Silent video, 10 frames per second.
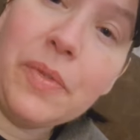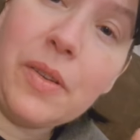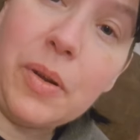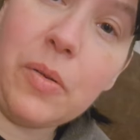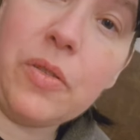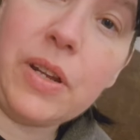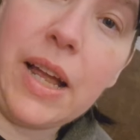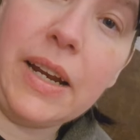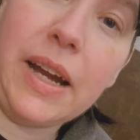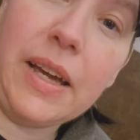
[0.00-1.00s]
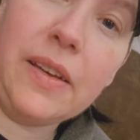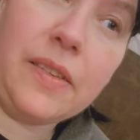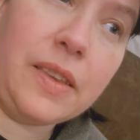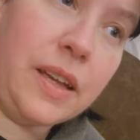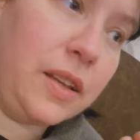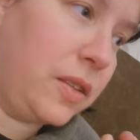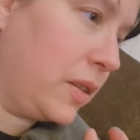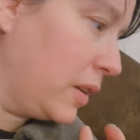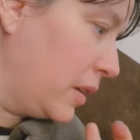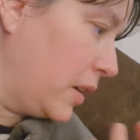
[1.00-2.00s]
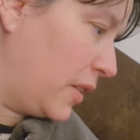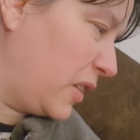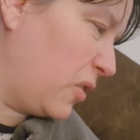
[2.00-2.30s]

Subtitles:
So we're going to watch Gladiators, and then I think